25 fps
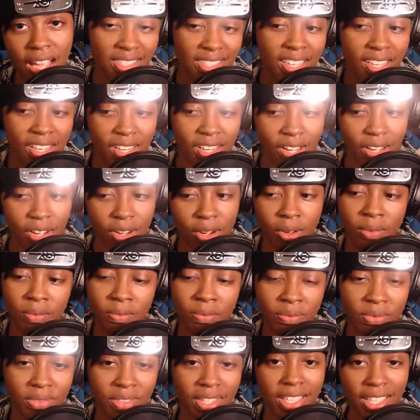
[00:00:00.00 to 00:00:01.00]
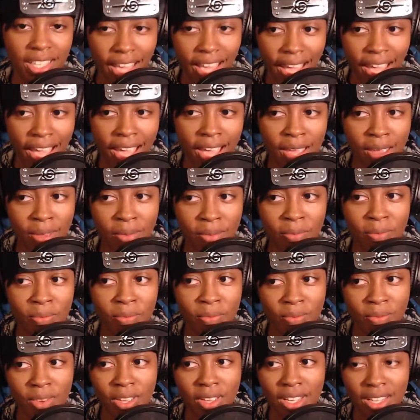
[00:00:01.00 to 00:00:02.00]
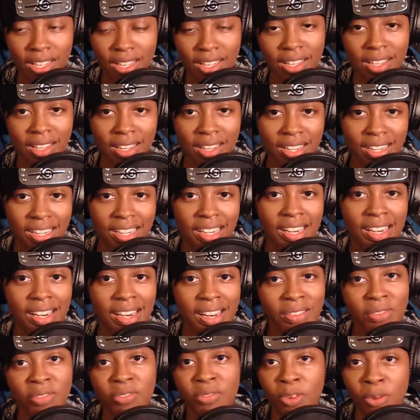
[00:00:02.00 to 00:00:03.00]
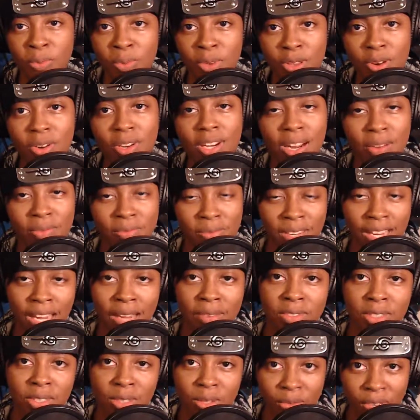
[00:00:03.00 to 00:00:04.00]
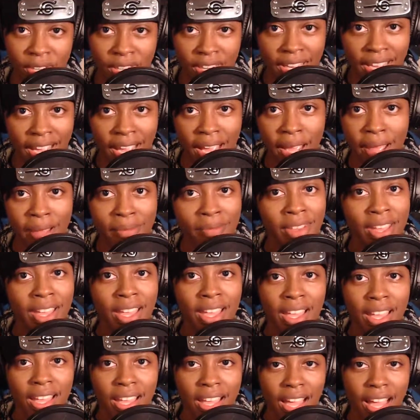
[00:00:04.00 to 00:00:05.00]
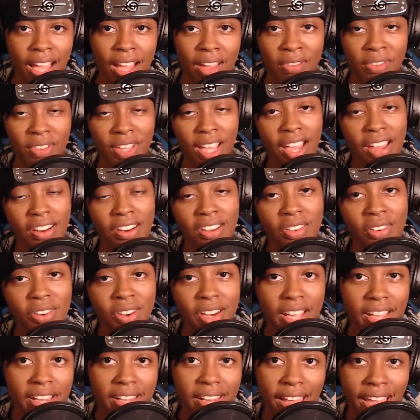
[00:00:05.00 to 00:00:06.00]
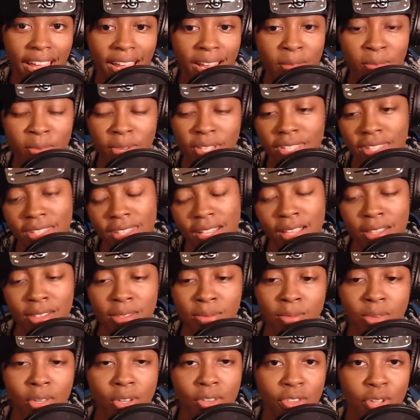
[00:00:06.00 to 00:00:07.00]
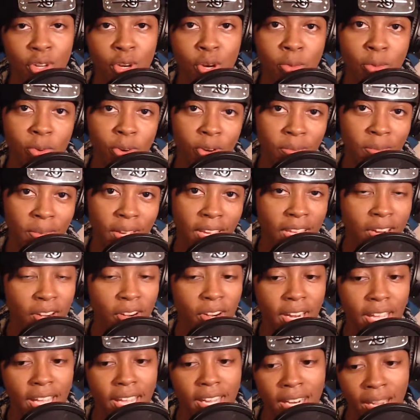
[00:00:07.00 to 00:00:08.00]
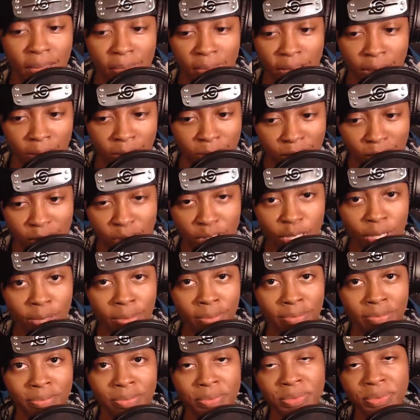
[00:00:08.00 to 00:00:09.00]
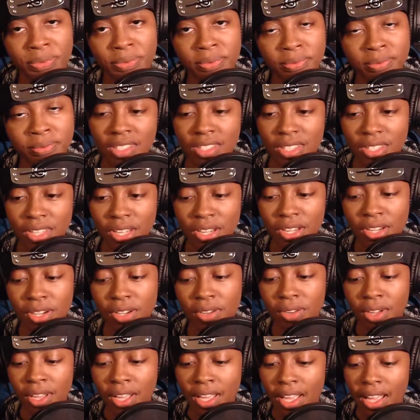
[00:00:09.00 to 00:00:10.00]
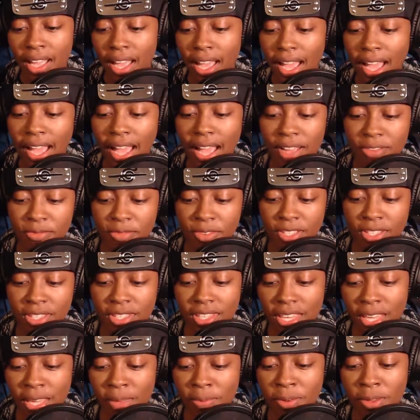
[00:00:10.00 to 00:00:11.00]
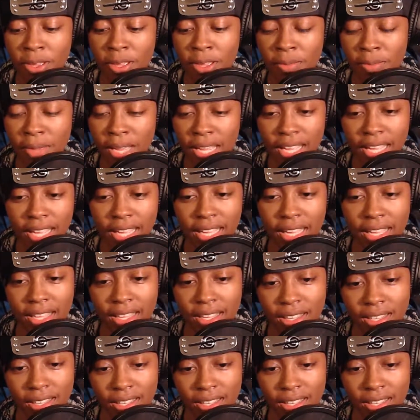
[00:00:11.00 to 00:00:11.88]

you know, the game, the computer not being able to run the game. I've encountered internet lag, but that's more of a culprit of my internet, not my computer. So I've been keeping my